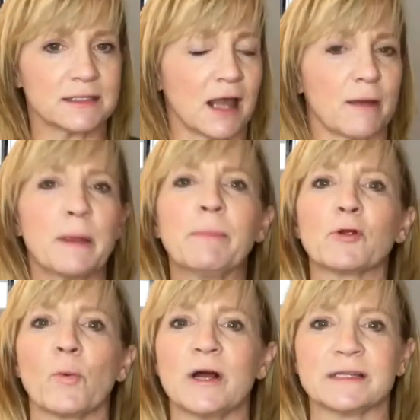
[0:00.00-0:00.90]
A lot of people
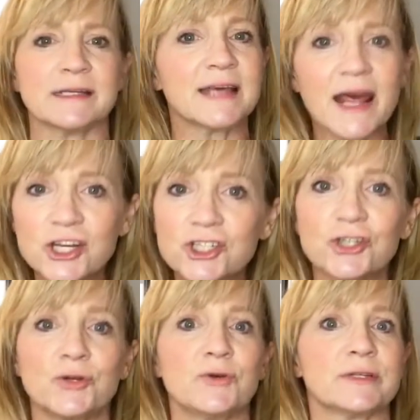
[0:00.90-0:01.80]
are wanting tennis
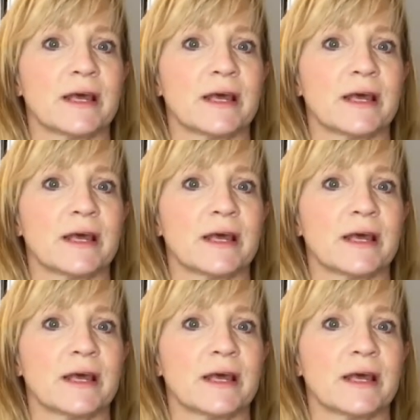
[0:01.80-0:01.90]
shoes